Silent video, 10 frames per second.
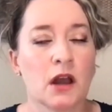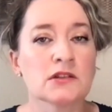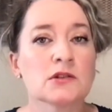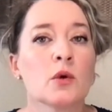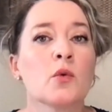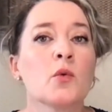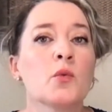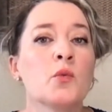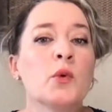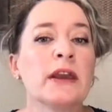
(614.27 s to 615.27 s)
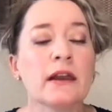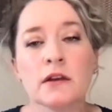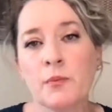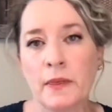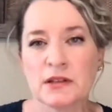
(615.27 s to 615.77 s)
And so we end
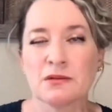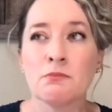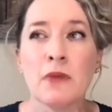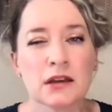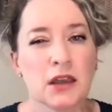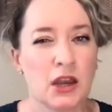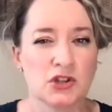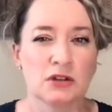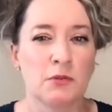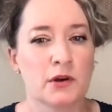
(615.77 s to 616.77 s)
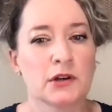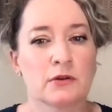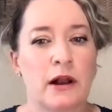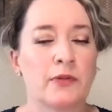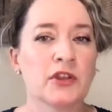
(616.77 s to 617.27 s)
up on this medication merry-go-round,